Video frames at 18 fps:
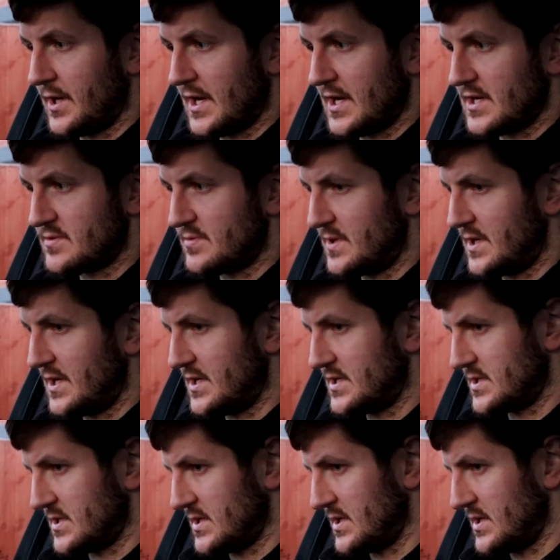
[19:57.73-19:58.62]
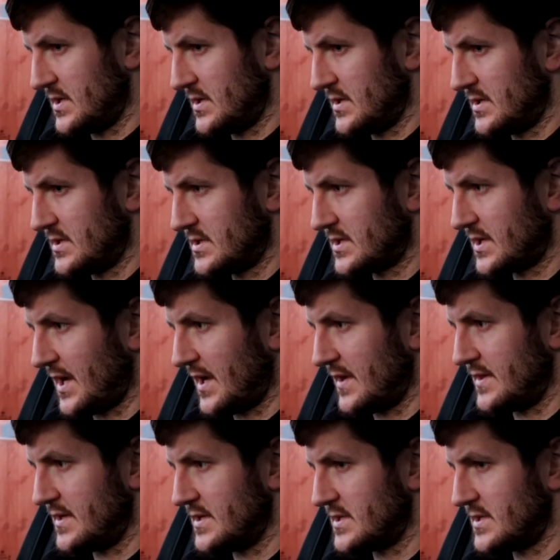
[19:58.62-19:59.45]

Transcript: I guess we need to scan